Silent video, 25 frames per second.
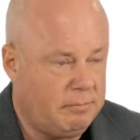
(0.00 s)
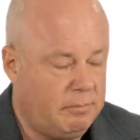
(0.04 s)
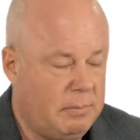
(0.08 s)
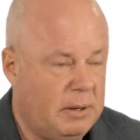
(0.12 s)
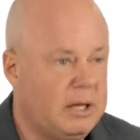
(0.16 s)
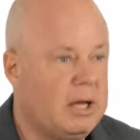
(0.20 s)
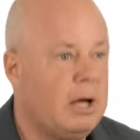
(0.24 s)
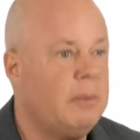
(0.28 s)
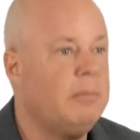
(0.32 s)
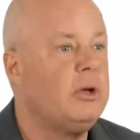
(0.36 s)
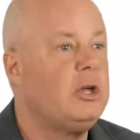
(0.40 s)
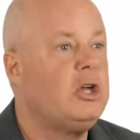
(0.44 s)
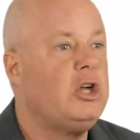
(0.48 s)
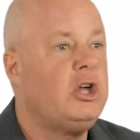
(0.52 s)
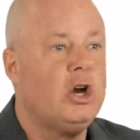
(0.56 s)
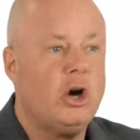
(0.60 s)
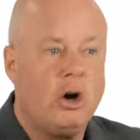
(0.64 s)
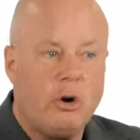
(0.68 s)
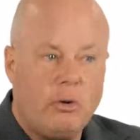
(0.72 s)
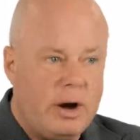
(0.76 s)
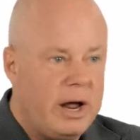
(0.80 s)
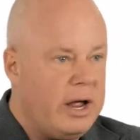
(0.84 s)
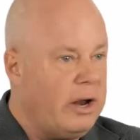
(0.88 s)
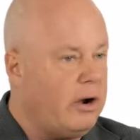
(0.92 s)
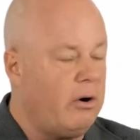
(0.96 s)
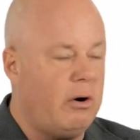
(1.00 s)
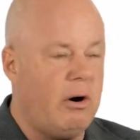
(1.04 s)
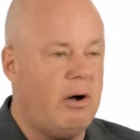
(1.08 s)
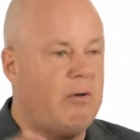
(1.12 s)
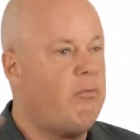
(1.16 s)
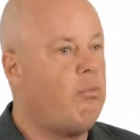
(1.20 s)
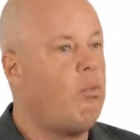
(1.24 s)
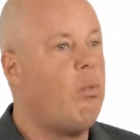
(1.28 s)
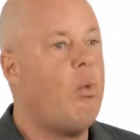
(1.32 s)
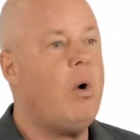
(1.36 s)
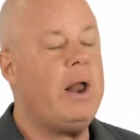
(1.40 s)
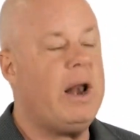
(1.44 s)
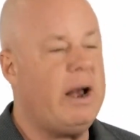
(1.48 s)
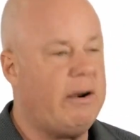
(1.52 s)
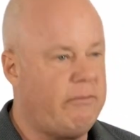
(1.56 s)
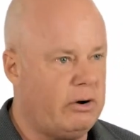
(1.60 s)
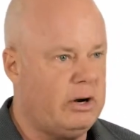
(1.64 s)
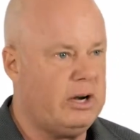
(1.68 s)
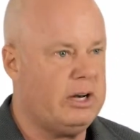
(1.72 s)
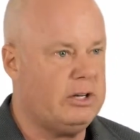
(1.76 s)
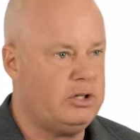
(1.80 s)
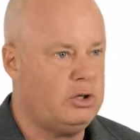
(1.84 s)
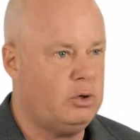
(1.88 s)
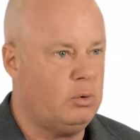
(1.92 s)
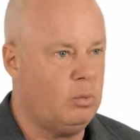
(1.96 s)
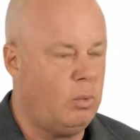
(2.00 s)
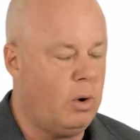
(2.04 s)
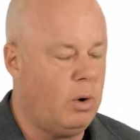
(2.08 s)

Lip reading: become a curator of whatever it is you